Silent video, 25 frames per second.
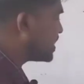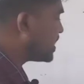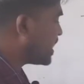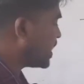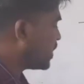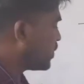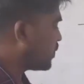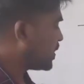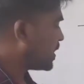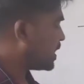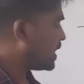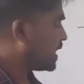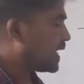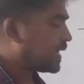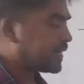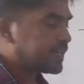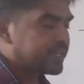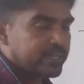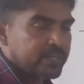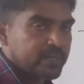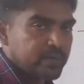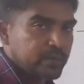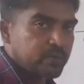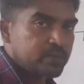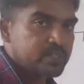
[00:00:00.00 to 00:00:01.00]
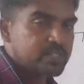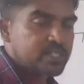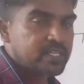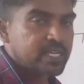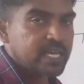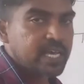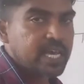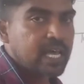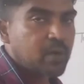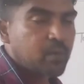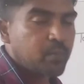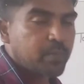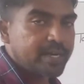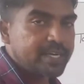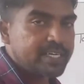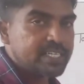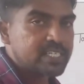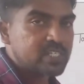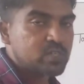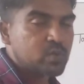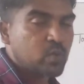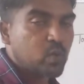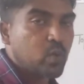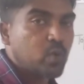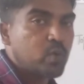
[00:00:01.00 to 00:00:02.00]
every latitudes have
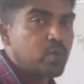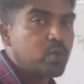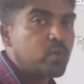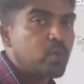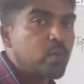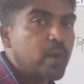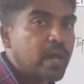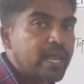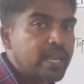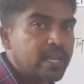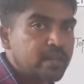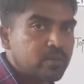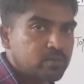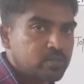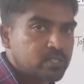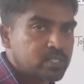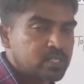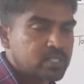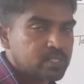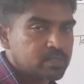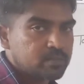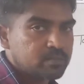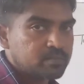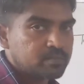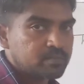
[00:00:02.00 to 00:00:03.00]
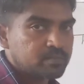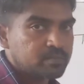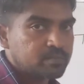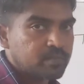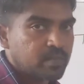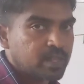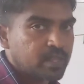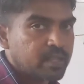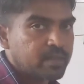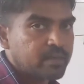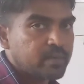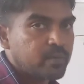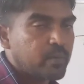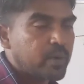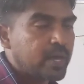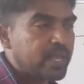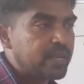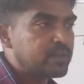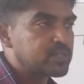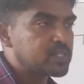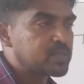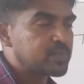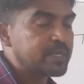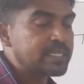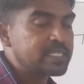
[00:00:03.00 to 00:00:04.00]
its own values.
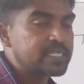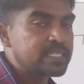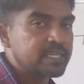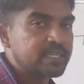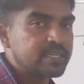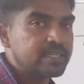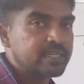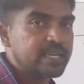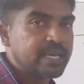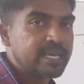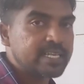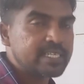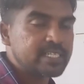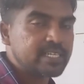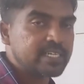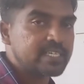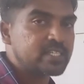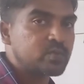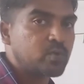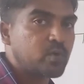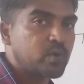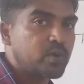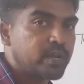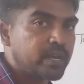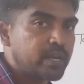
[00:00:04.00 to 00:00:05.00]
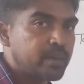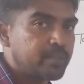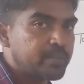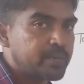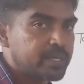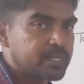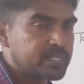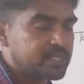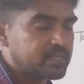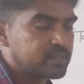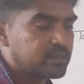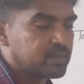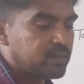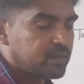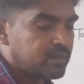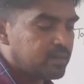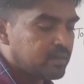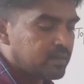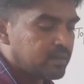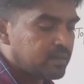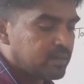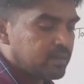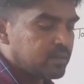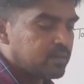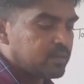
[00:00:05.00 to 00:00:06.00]
Values means it has its own numbers.
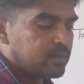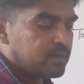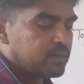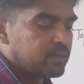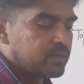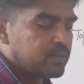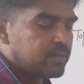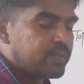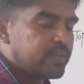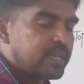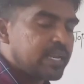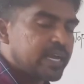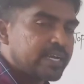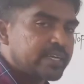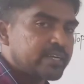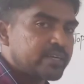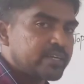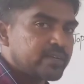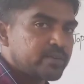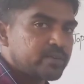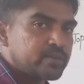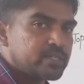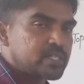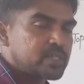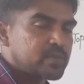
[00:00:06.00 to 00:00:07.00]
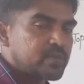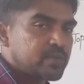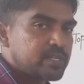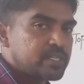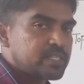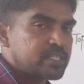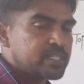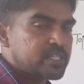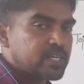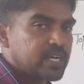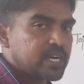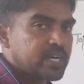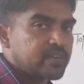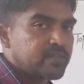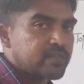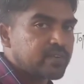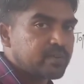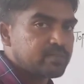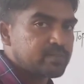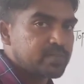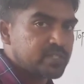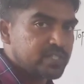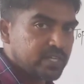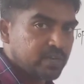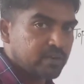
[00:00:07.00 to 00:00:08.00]
The latitudes will start
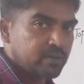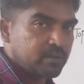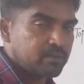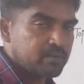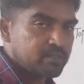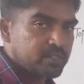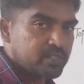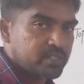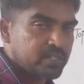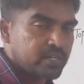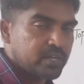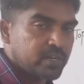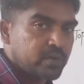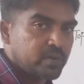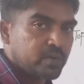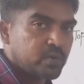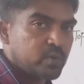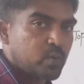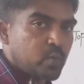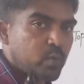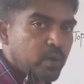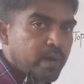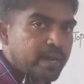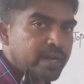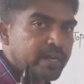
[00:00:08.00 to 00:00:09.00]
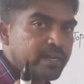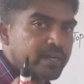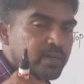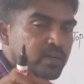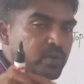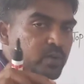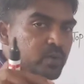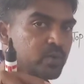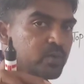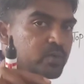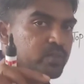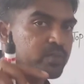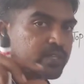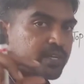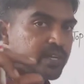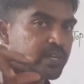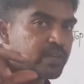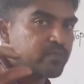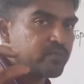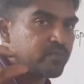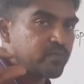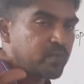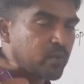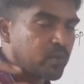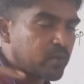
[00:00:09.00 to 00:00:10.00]
from 0 to 1, 2, 3,
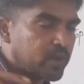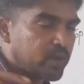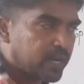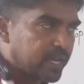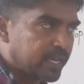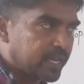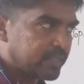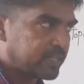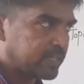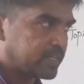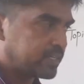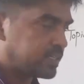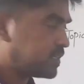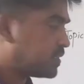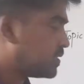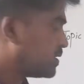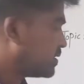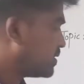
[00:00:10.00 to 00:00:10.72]
4 like that.